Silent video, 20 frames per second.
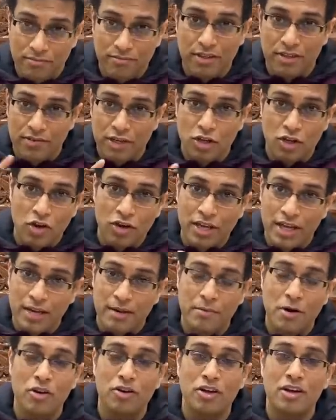we were talking
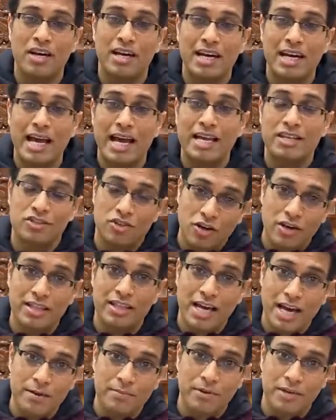about on Reliance on
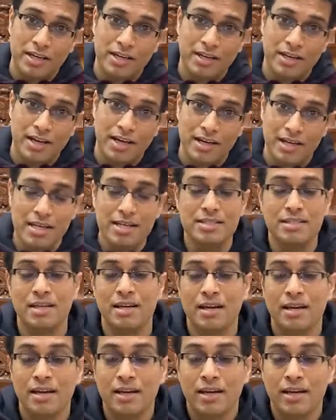that particular list,